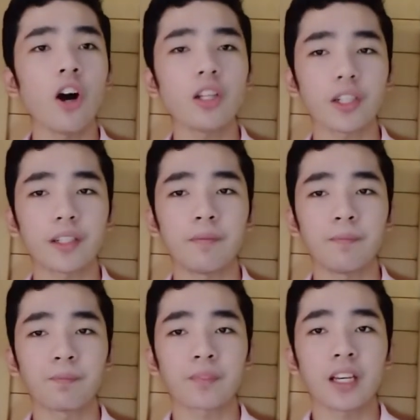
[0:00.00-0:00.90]
color,
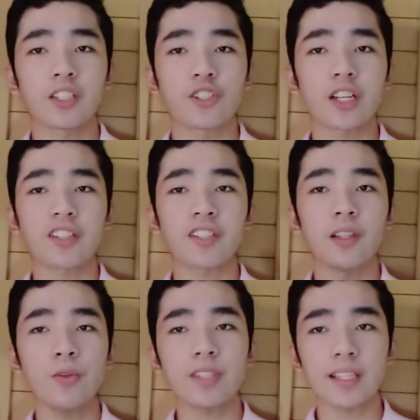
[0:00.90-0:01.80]

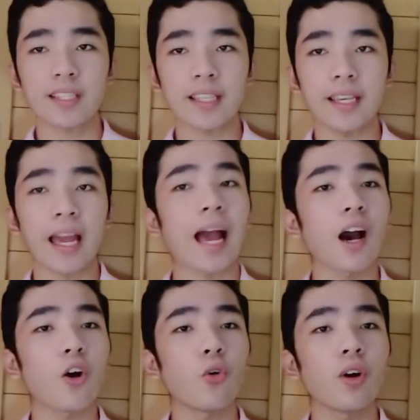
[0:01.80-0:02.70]
translucency,
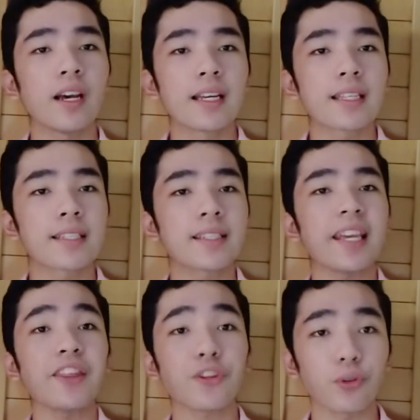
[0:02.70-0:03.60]
how
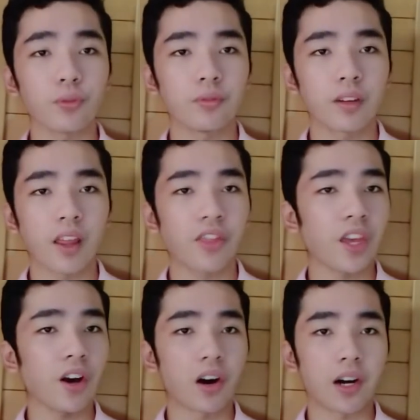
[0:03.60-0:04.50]
see-through
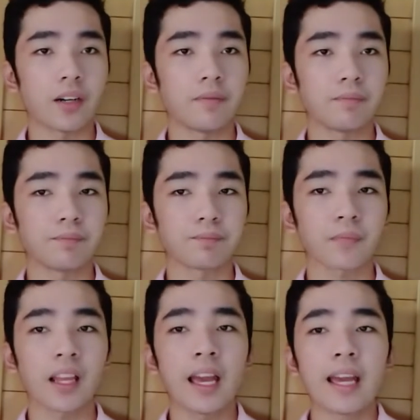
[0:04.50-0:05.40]
they are,
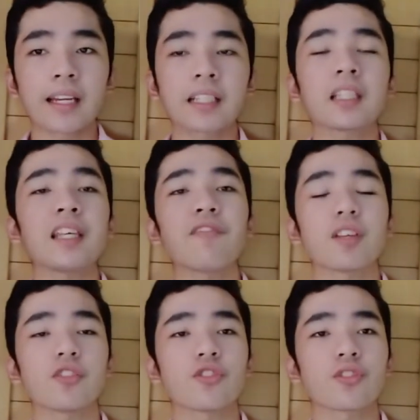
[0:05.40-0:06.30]

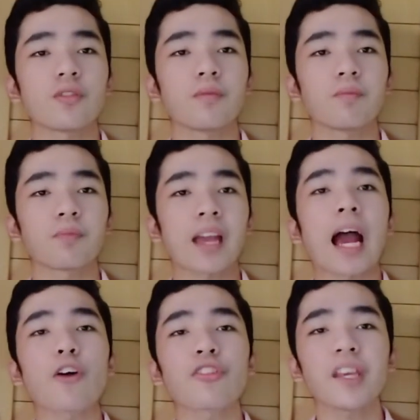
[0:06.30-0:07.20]
cleavage,
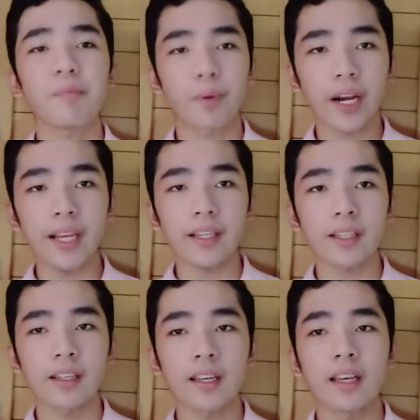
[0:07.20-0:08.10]
how they break,
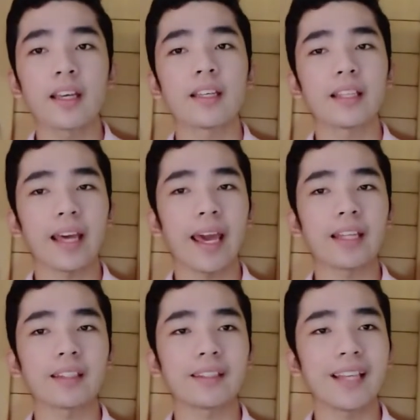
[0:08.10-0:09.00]

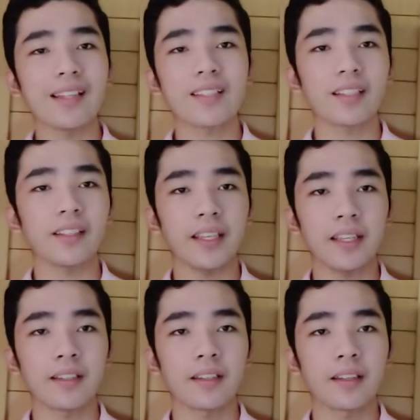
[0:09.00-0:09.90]
and
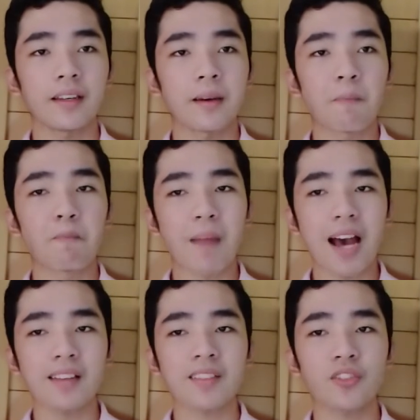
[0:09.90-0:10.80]
density,
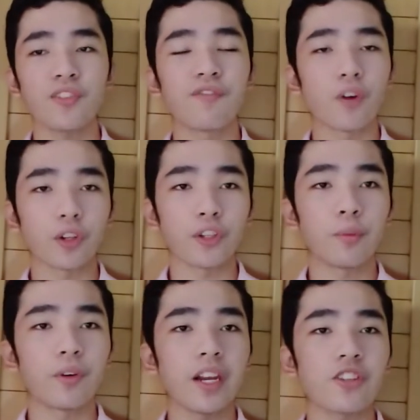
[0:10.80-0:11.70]
mass to
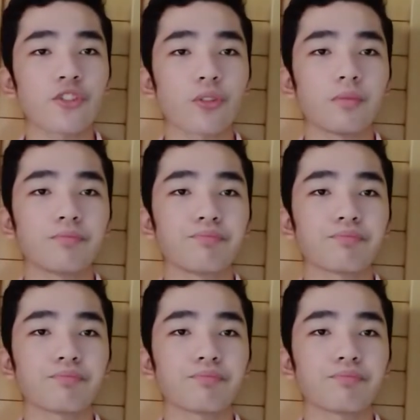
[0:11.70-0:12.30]
volume ratio.